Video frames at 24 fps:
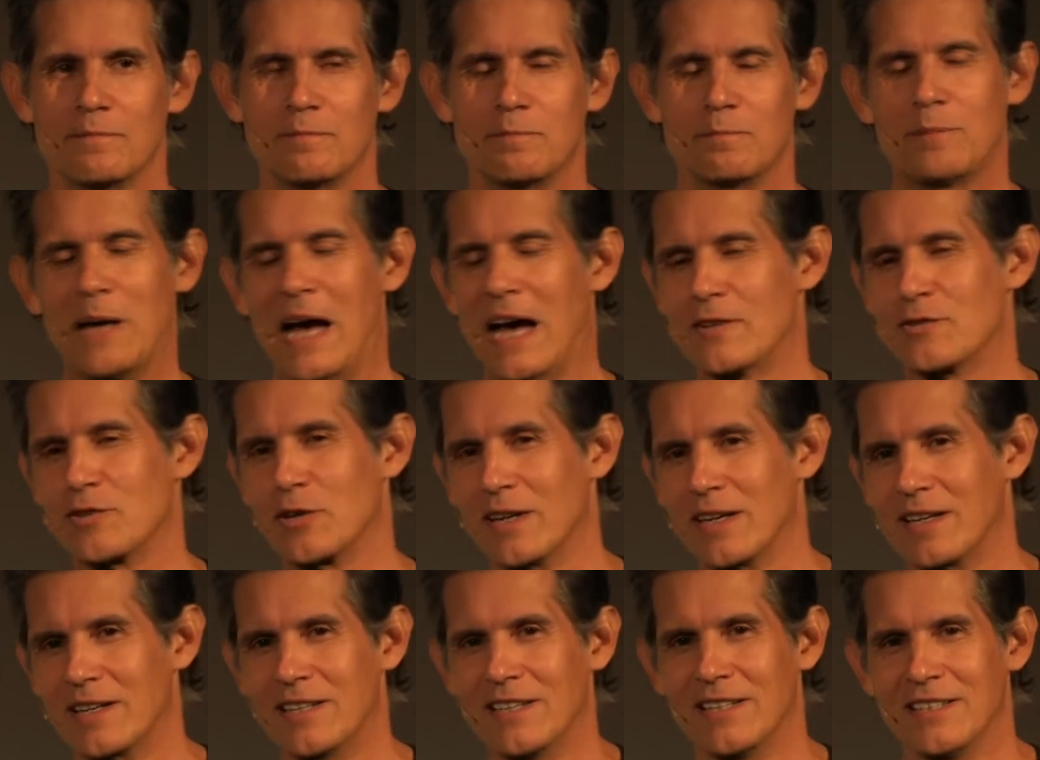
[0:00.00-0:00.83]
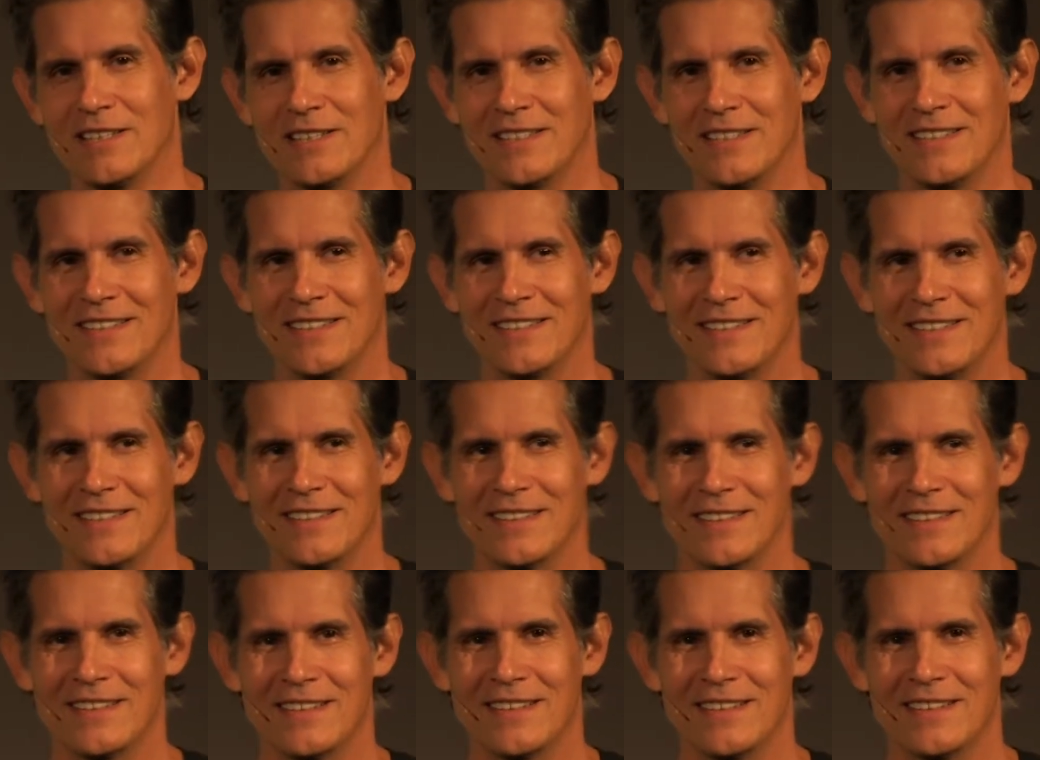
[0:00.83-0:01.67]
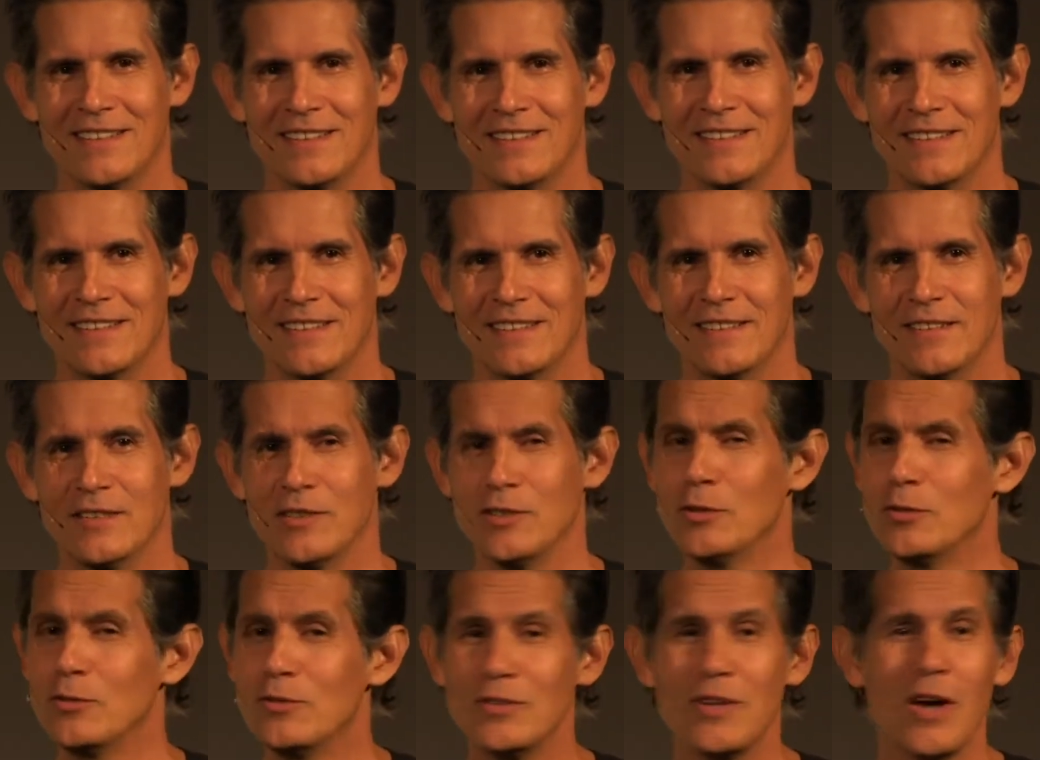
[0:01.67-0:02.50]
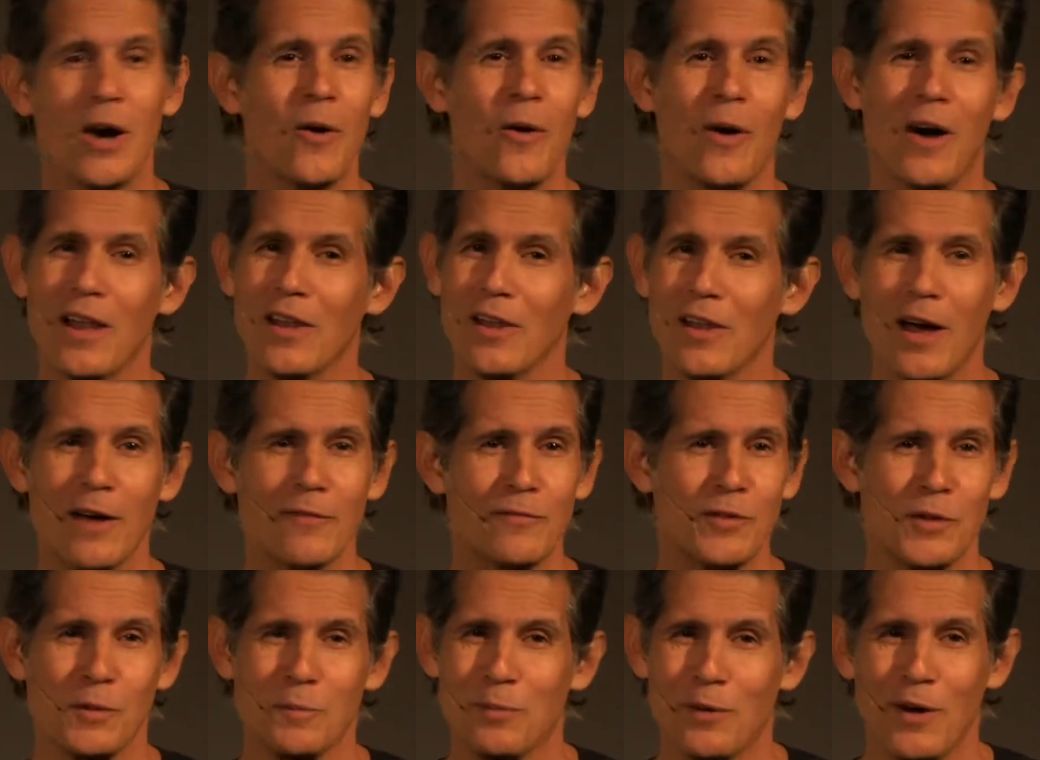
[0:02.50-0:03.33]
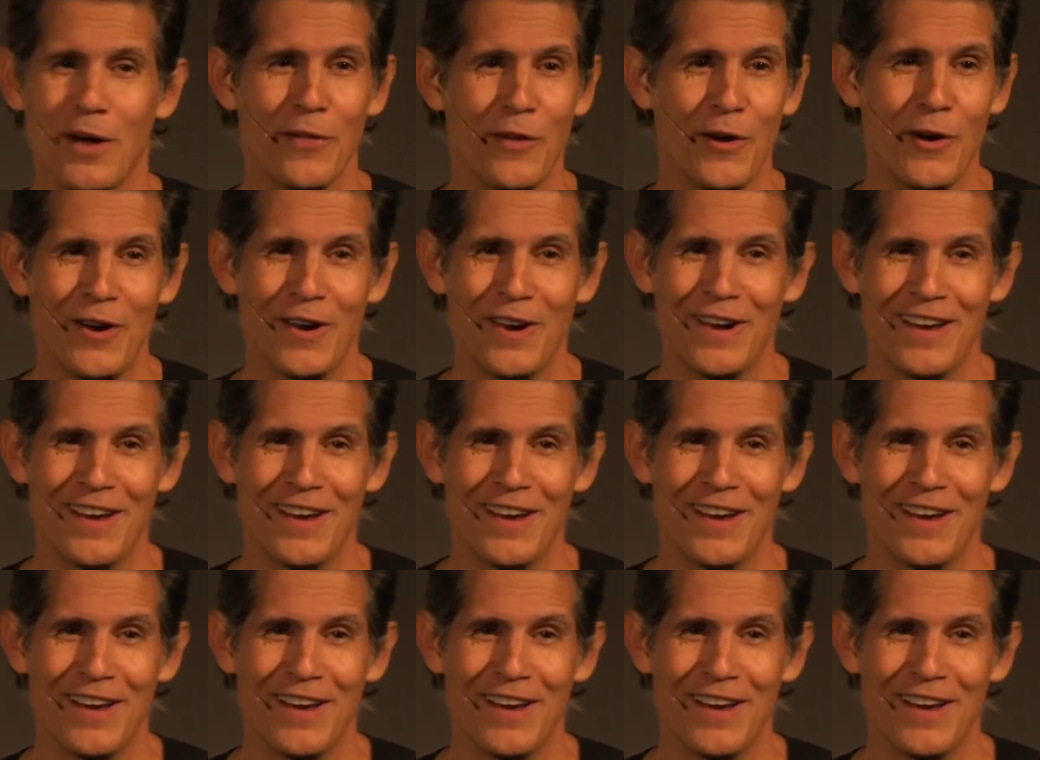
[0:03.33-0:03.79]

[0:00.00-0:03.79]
Patrick, you know I love you, brother.